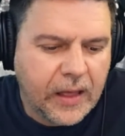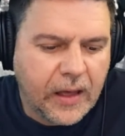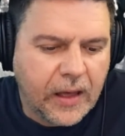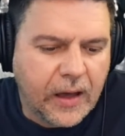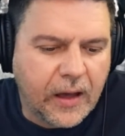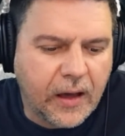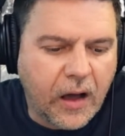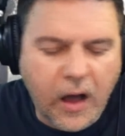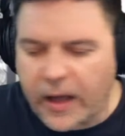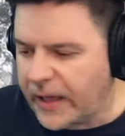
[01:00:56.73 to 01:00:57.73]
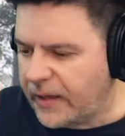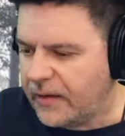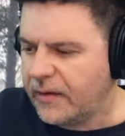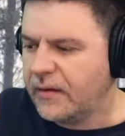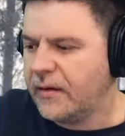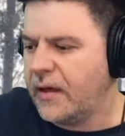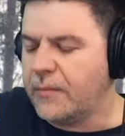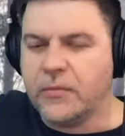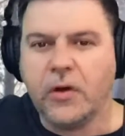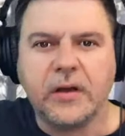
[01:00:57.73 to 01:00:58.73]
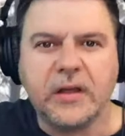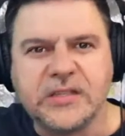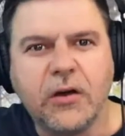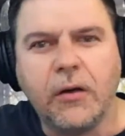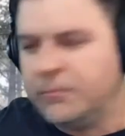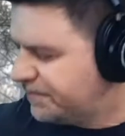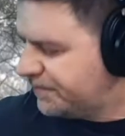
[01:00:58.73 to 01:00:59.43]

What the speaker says: I am not going to stop,